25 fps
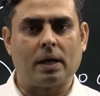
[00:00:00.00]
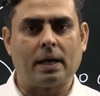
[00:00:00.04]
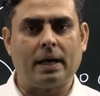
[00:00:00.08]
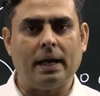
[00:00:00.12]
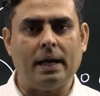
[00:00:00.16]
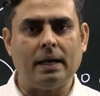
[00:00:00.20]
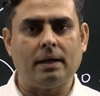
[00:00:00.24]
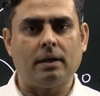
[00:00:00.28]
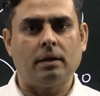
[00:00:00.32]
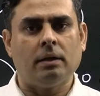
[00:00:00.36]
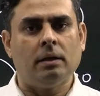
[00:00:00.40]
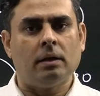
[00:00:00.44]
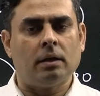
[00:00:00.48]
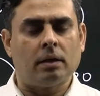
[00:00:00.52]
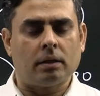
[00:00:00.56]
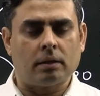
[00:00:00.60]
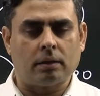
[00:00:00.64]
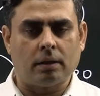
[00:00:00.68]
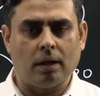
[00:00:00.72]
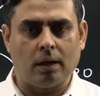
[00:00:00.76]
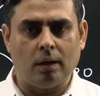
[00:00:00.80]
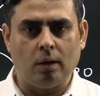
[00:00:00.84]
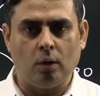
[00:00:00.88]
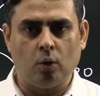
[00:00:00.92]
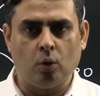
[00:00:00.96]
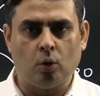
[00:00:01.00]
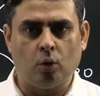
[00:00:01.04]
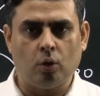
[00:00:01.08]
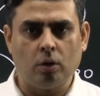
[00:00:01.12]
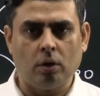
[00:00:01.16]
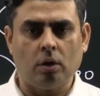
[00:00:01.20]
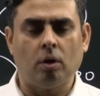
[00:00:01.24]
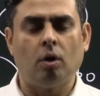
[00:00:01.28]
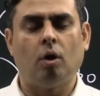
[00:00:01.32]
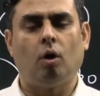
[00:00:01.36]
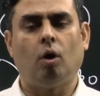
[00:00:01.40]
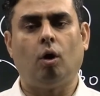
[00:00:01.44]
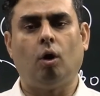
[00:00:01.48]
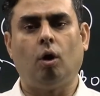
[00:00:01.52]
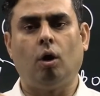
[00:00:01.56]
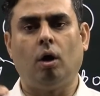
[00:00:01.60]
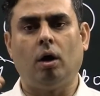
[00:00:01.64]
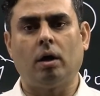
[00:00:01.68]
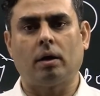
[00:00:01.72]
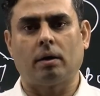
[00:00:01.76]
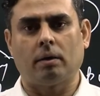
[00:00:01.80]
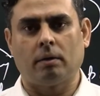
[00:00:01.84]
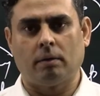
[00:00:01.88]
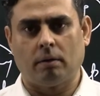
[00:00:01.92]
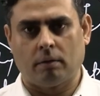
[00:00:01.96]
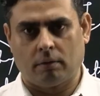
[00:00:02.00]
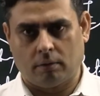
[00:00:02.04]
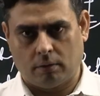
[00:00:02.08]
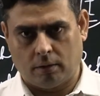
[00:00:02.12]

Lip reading: get the loan or